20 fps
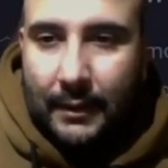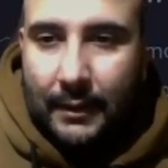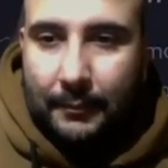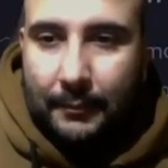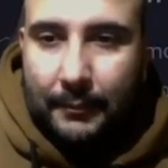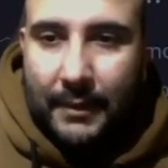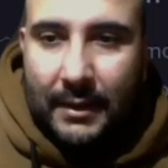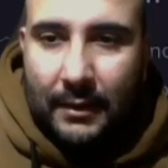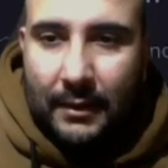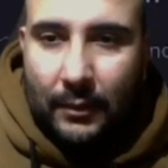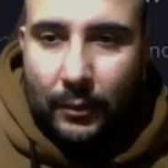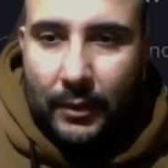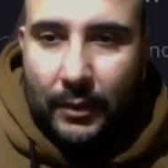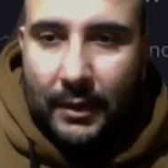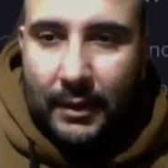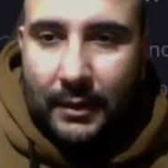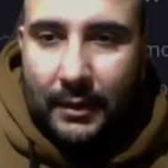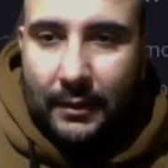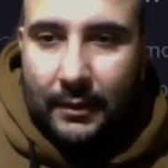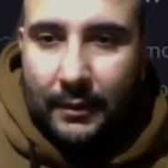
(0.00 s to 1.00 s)

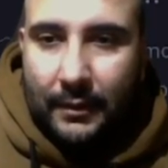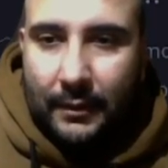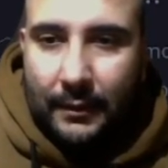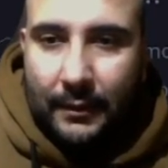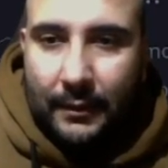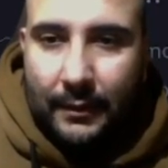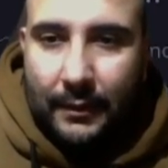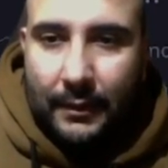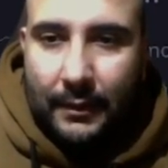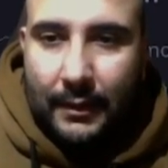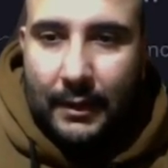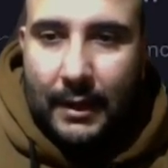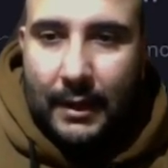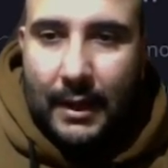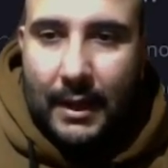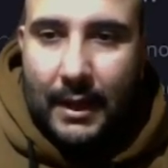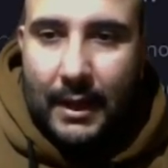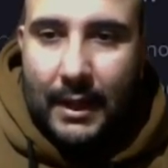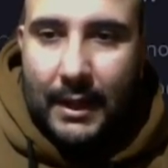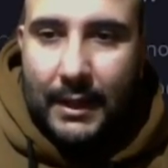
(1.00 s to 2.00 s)
middleware
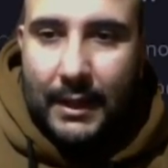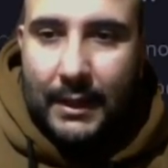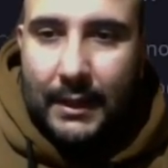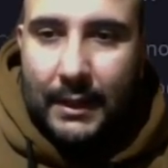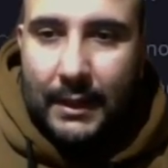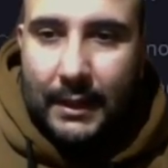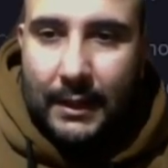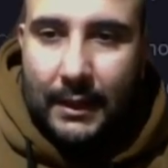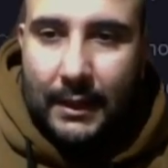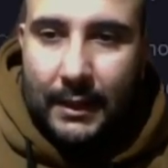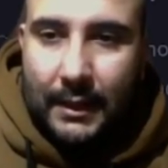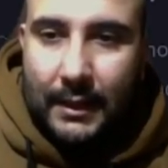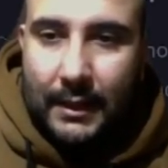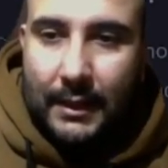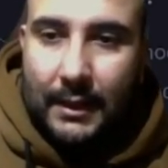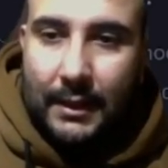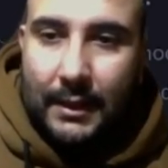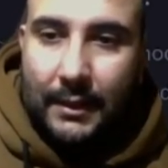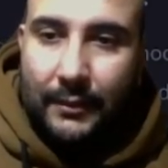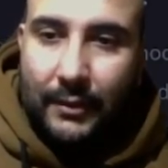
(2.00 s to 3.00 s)
and
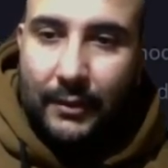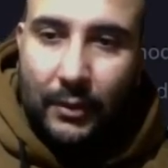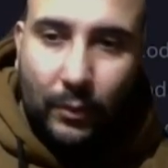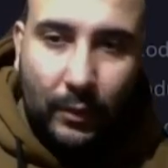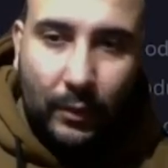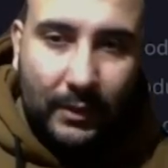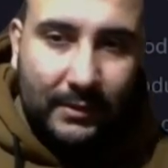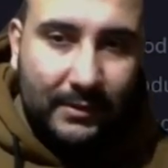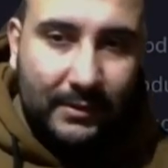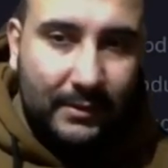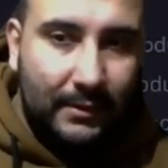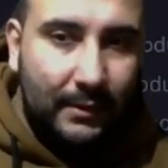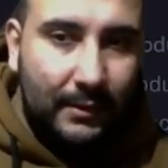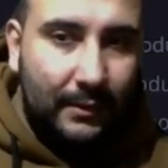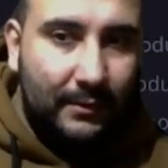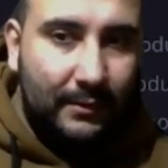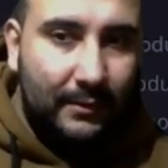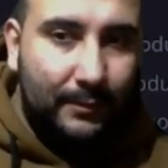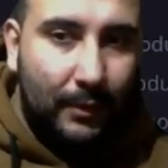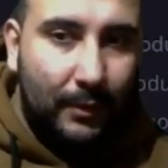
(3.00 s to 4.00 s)
request
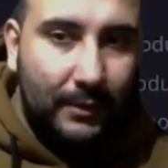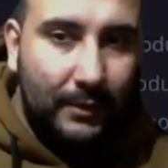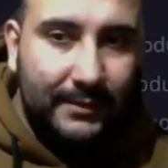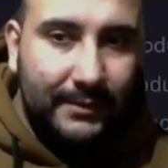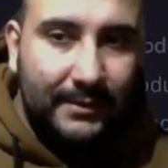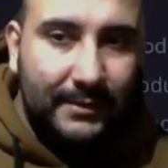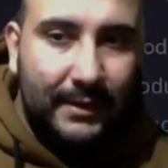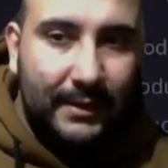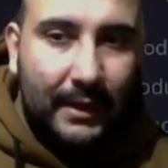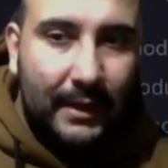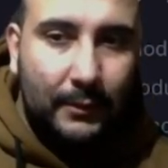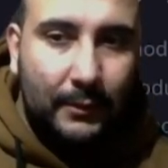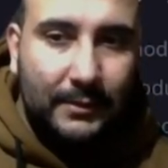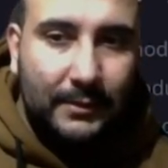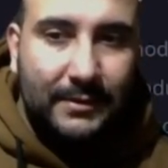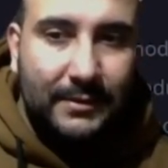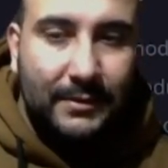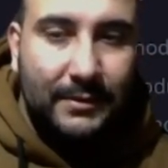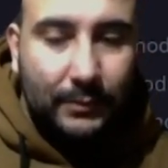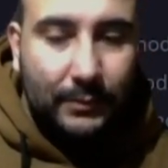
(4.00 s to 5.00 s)
response
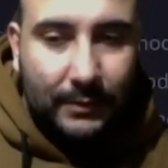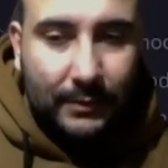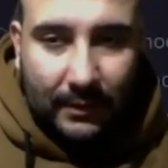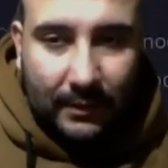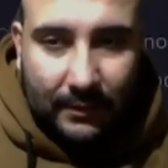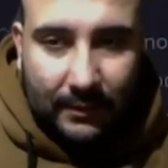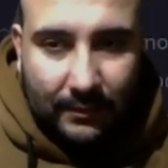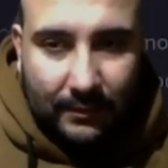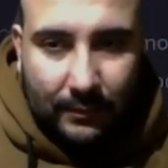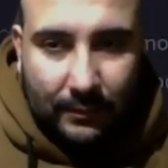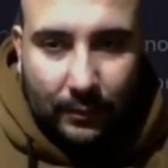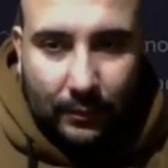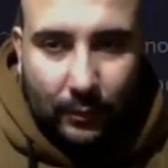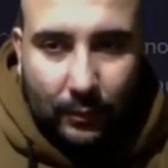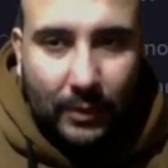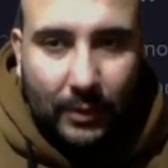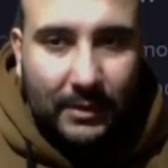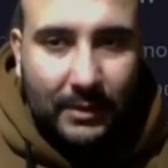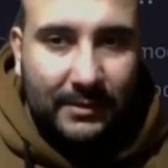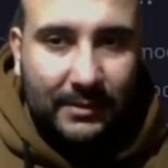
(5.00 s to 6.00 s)
routes utils.
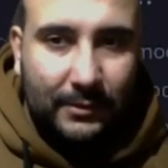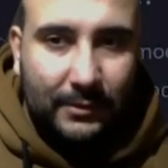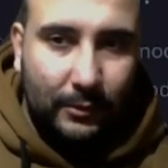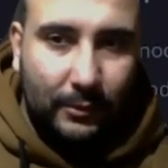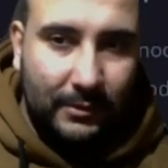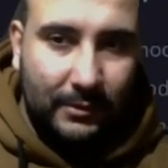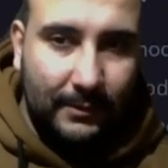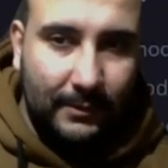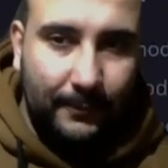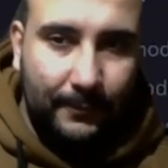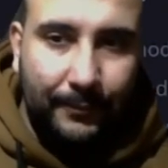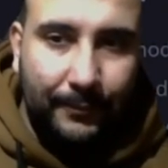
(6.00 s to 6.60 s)
What is those?